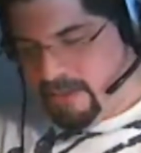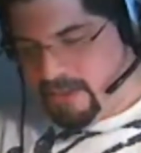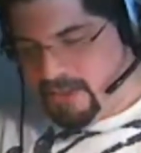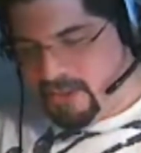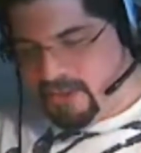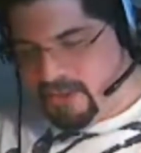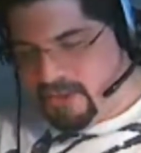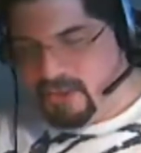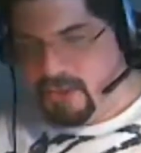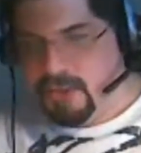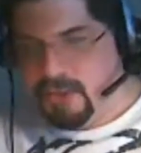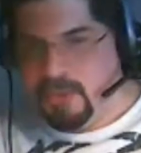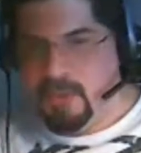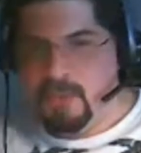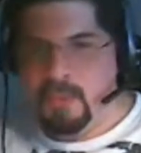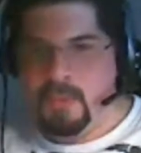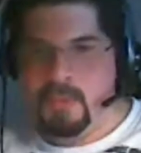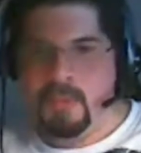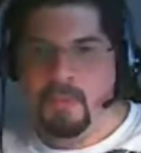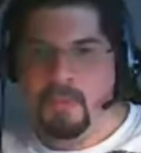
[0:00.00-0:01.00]

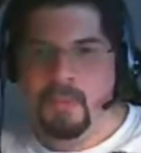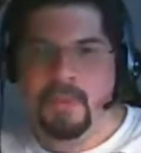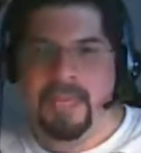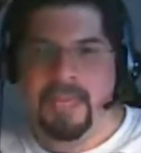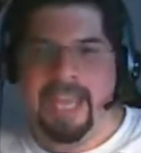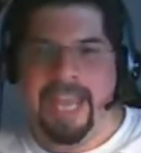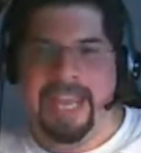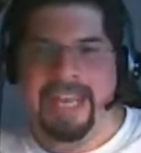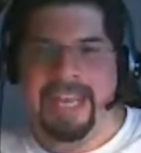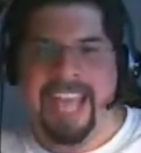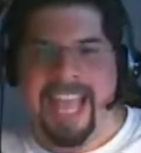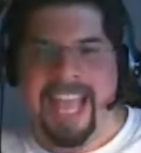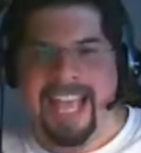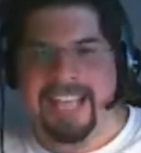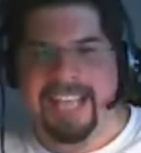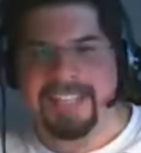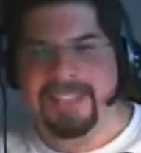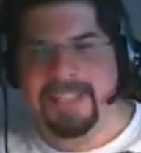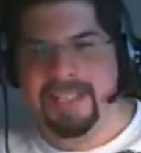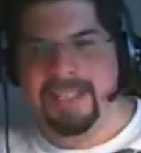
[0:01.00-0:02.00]
to gain
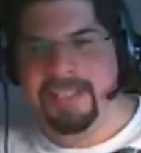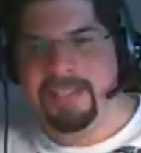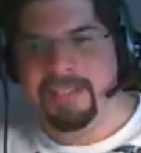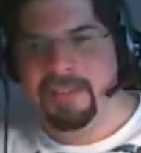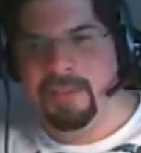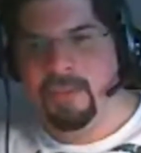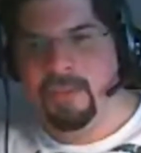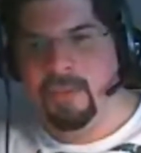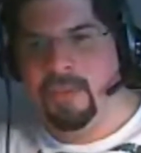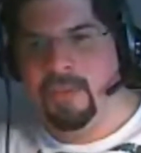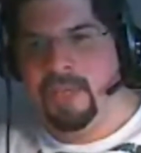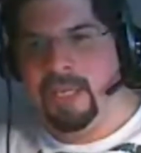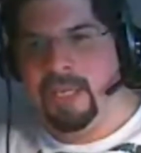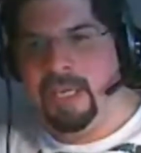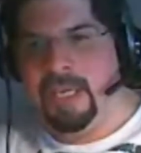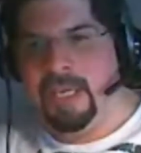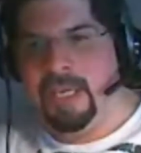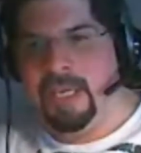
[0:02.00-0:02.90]
access to the